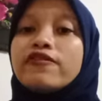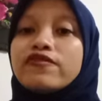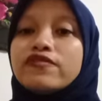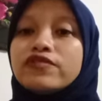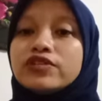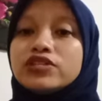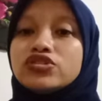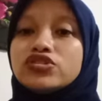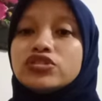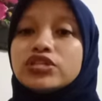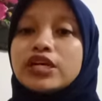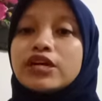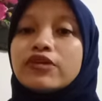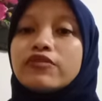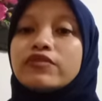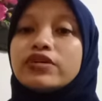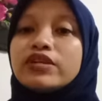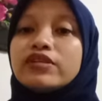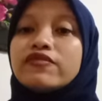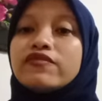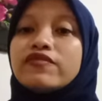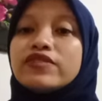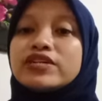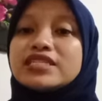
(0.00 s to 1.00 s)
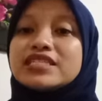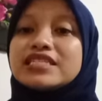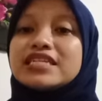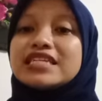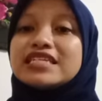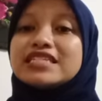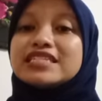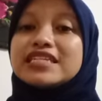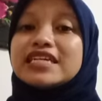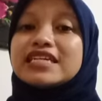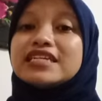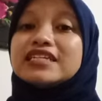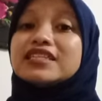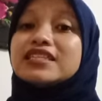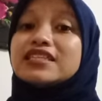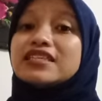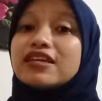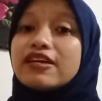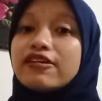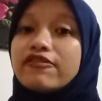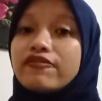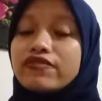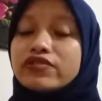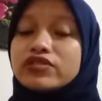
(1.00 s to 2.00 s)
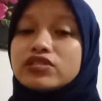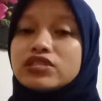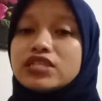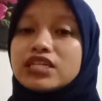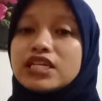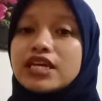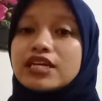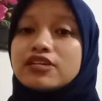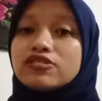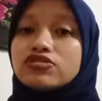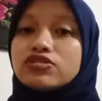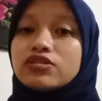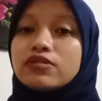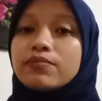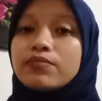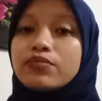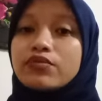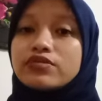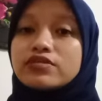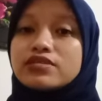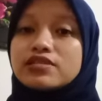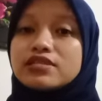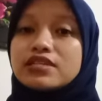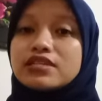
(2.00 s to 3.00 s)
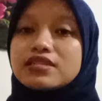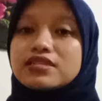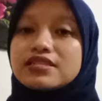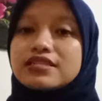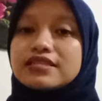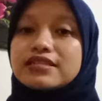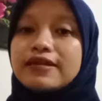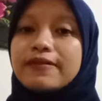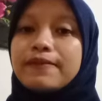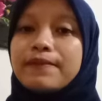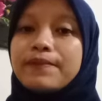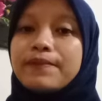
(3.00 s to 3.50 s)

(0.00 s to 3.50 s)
fishing will facilitate the investigation process.